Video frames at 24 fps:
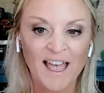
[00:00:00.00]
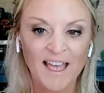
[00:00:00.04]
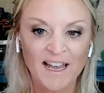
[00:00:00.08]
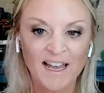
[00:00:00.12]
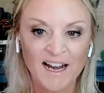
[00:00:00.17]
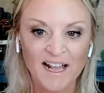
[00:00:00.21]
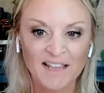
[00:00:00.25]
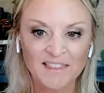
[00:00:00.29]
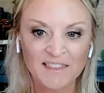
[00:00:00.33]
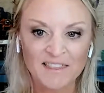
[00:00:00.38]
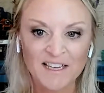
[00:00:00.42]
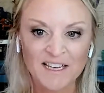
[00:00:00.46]
And
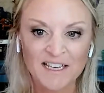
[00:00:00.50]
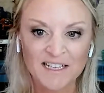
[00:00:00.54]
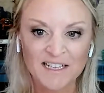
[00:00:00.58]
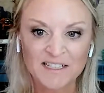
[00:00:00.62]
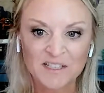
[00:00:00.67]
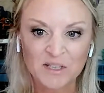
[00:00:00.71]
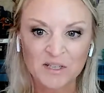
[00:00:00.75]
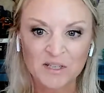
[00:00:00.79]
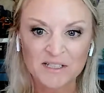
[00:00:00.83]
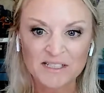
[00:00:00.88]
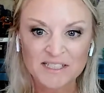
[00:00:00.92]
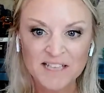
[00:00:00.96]
I think it's
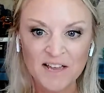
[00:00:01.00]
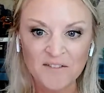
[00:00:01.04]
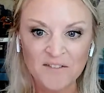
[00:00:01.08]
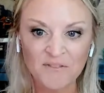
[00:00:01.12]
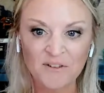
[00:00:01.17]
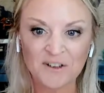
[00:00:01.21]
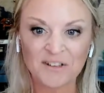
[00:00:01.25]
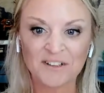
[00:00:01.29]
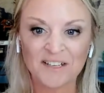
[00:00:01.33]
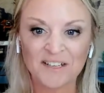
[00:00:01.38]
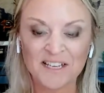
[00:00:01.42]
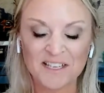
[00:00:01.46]

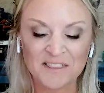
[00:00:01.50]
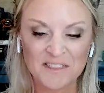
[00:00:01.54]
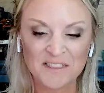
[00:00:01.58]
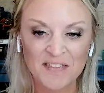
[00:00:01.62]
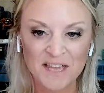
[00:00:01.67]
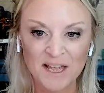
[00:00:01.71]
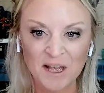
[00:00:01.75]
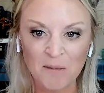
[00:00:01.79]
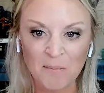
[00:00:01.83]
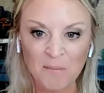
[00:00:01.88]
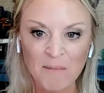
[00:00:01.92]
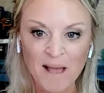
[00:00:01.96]
definitely the
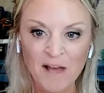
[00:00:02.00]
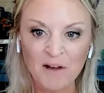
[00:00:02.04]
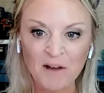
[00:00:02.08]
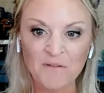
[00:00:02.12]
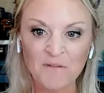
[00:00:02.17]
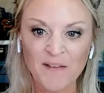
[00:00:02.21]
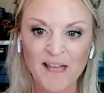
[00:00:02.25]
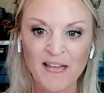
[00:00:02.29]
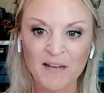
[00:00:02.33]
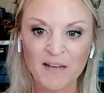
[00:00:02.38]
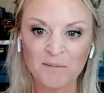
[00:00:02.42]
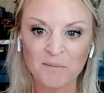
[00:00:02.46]
amount of
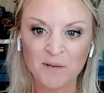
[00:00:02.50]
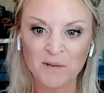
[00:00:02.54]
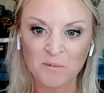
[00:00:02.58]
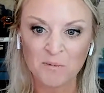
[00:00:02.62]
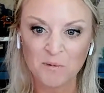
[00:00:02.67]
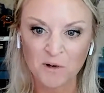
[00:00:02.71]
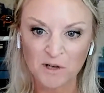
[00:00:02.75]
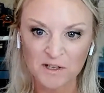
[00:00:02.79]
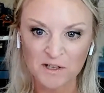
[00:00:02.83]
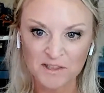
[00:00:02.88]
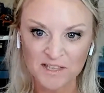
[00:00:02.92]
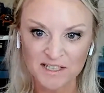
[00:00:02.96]
admin
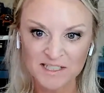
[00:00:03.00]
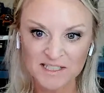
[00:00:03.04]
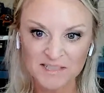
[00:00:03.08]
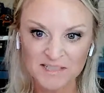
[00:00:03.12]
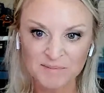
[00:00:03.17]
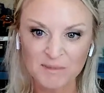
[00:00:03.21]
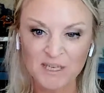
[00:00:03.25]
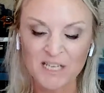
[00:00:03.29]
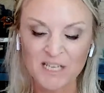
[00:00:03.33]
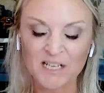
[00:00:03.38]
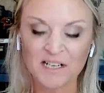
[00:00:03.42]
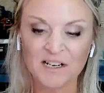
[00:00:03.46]
work that's
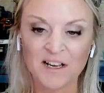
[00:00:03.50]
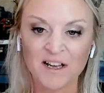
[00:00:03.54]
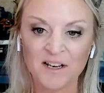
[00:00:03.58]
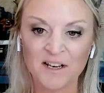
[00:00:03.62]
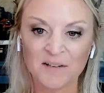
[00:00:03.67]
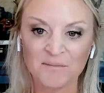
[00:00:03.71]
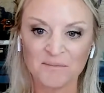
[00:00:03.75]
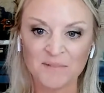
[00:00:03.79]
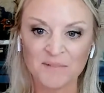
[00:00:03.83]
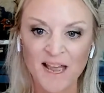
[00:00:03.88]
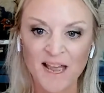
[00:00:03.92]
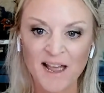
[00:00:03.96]
being cut
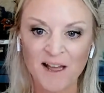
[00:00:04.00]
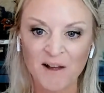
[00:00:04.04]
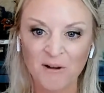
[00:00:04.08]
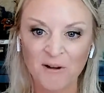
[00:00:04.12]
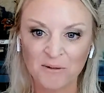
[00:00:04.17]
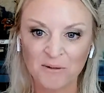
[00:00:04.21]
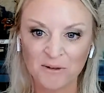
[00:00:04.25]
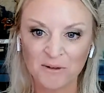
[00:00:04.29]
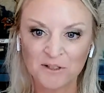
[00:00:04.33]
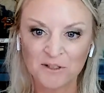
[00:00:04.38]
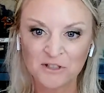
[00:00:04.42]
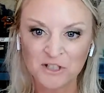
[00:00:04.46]

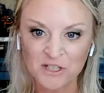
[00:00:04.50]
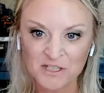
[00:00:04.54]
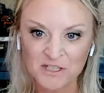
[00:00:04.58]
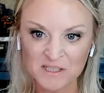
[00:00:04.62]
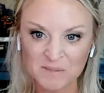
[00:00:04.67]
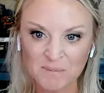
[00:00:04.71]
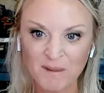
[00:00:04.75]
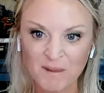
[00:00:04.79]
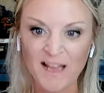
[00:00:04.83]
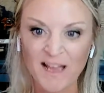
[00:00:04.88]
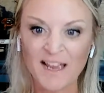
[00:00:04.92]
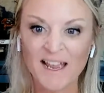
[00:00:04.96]
down just
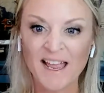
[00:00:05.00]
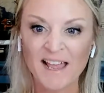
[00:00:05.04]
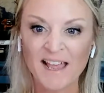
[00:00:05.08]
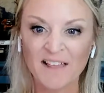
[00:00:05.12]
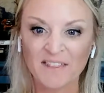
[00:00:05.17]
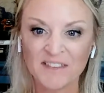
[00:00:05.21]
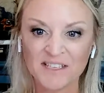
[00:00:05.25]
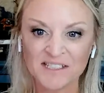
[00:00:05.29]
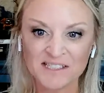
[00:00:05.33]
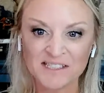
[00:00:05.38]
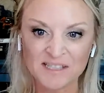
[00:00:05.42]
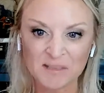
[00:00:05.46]
by
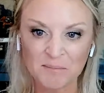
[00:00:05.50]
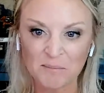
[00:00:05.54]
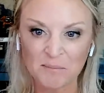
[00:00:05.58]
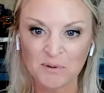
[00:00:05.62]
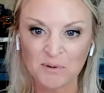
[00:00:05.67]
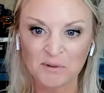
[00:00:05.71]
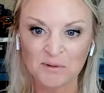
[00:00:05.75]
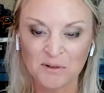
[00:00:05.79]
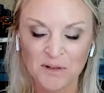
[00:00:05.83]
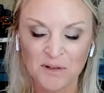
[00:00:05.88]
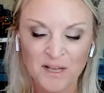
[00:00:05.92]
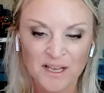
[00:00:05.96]
these
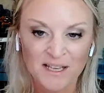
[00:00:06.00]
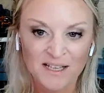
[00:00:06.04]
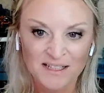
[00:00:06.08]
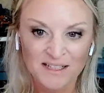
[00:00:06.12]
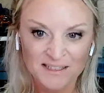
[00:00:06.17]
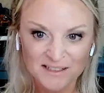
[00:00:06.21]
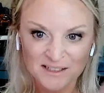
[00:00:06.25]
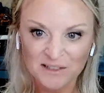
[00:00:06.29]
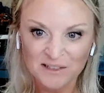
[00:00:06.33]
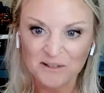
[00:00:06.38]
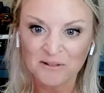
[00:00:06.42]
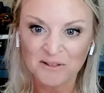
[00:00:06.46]
simple
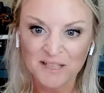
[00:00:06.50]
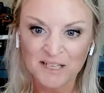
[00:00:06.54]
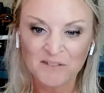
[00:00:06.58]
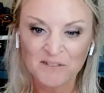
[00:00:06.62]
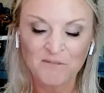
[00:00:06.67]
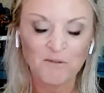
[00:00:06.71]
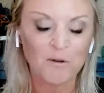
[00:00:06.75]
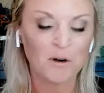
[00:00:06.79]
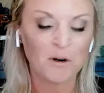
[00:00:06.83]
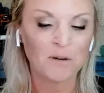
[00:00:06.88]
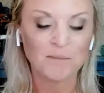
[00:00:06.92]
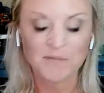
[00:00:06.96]
little link
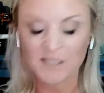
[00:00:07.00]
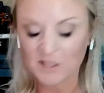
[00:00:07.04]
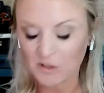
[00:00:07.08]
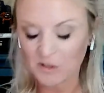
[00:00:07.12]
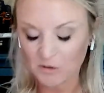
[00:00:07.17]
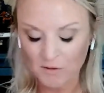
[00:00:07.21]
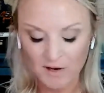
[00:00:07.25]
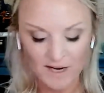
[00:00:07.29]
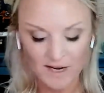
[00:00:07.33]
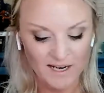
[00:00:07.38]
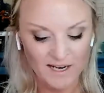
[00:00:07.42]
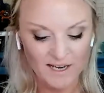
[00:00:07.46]
forms. It's
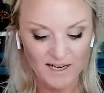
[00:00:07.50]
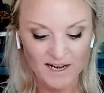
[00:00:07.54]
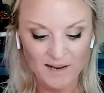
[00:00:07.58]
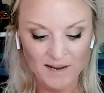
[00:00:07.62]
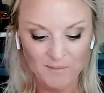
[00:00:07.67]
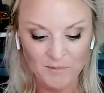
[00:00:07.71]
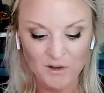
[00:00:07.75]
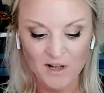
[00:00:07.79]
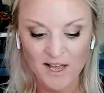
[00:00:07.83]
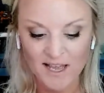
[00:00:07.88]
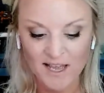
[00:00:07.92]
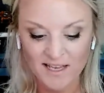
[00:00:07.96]
great. And
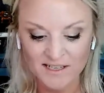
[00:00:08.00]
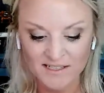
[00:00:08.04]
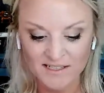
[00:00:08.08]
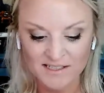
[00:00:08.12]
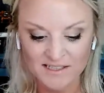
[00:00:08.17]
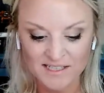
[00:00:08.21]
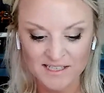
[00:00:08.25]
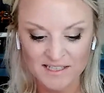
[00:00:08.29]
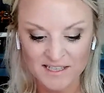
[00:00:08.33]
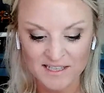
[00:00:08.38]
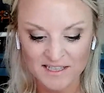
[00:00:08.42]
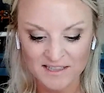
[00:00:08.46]
I'm glad to
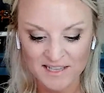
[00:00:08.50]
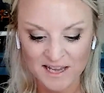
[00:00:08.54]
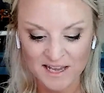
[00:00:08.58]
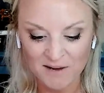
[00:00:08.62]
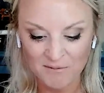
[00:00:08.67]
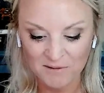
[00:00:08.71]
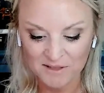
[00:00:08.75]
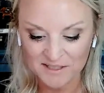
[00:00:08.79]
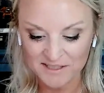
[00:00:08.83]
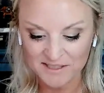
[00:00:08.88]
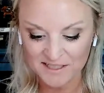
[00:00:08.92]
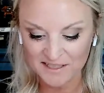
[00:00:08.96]
see that that
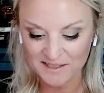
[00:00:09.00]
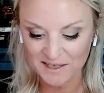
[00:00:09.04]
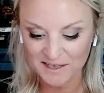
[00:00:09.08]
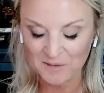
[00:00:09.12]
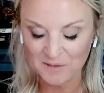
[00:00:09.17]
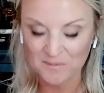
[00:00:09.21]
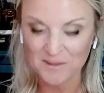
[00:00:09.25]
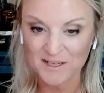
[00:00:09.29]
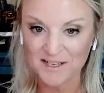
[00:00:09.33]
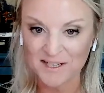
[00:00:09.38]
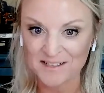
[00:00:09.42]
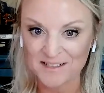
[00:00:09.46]
one's in there,
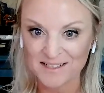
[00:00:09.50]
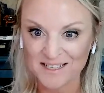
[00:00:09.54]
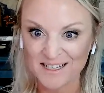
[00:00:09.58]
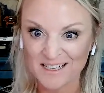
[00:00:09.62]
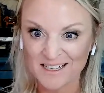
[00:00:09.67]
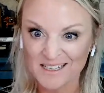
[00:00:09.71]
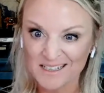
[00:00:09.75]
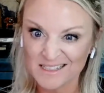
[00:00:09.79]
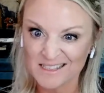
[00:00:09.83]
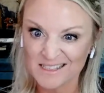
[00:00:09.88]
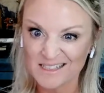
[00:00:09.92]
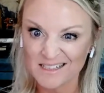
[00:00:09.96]
because I
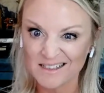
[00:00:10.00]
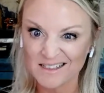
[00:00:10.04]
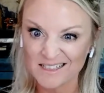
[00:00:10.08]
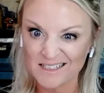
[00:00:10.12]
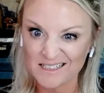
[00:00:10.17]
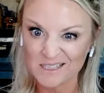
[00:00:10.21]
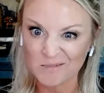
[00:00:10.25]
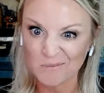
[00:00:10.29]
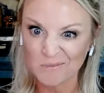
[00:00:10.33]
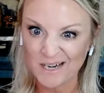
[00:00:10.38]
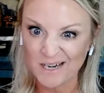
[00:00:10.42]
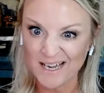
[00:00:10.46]
could see like
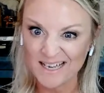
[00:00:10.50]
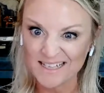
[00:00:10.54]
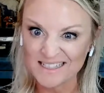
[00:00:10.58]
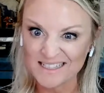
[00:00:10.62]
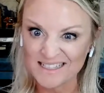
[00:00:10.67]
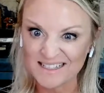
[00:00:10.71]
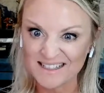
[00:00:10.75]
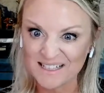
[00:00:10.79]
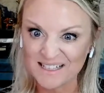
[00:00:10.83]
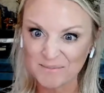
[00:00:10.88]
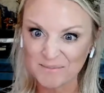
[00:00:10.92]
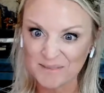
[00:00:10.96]
someone
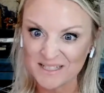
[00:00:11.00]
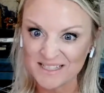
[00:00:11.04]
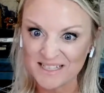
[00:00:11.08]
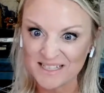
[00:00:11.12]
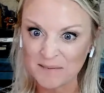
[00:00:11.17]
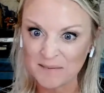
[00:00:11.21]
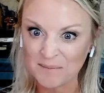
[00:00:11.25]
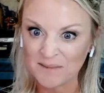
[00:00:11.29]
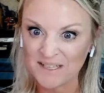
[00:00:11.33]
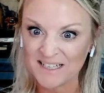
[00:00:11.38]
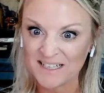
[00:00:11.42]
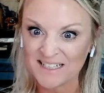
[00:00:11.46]
accidentally
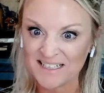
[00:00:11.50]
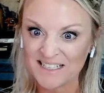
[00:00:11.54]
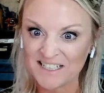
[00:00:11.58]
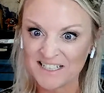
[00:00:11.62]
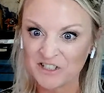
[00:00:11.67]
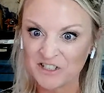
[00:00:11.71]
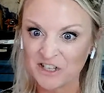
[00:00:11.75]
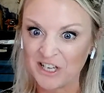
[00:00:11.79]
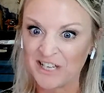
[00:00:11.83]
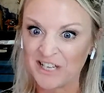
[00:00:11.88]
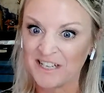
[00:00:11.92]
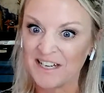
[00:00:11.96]
mistyping a
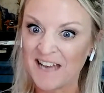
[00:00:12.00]
digit.